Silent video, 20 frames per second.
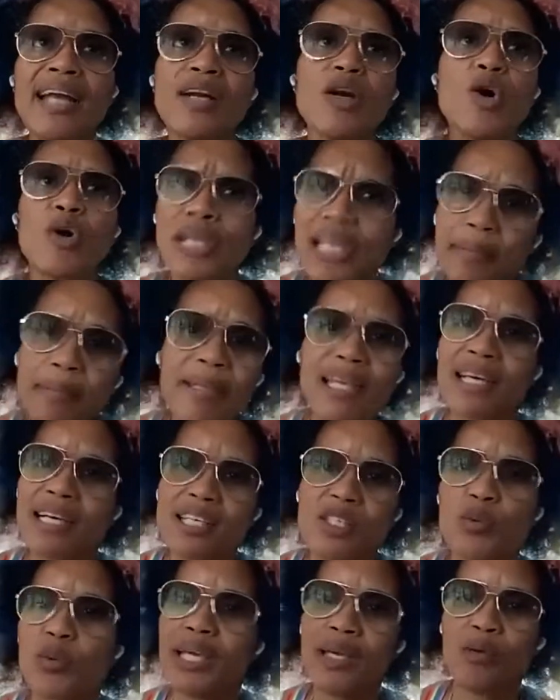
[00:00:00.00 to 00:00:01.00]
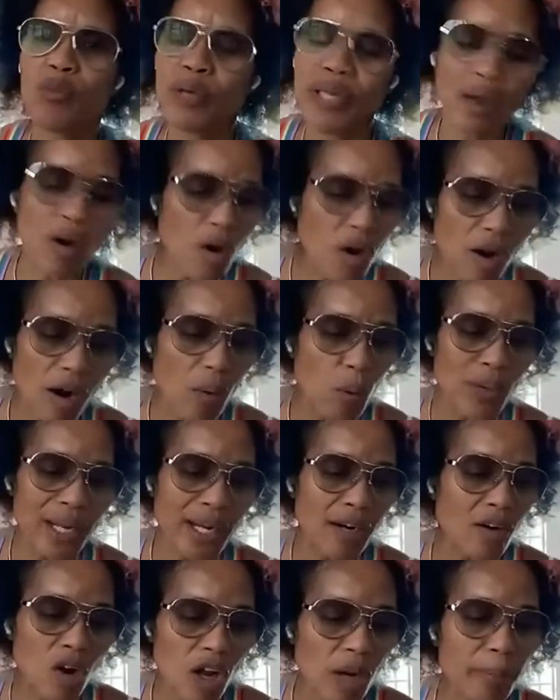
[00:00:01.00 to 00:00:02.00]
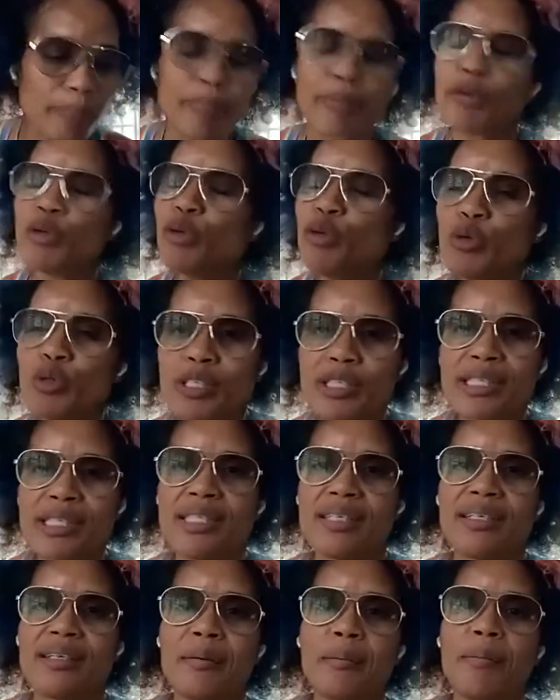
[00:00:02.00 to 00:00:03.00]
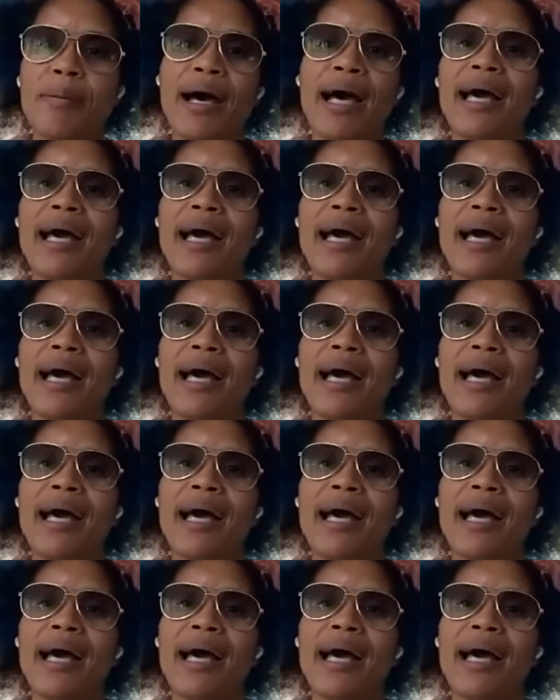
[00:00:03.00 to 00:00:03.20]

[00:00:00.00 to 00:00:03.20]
And only because we are all bruised